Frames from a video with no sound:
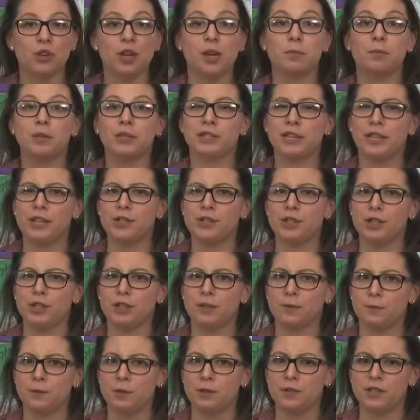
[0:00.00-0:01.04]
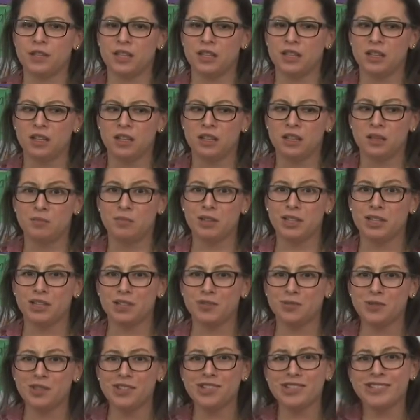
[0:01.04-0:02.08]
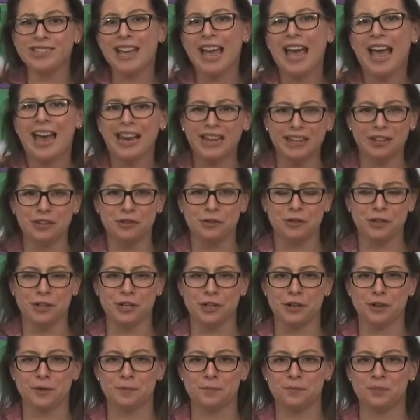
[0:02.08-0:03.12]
and potentially confusing because we just had a new year.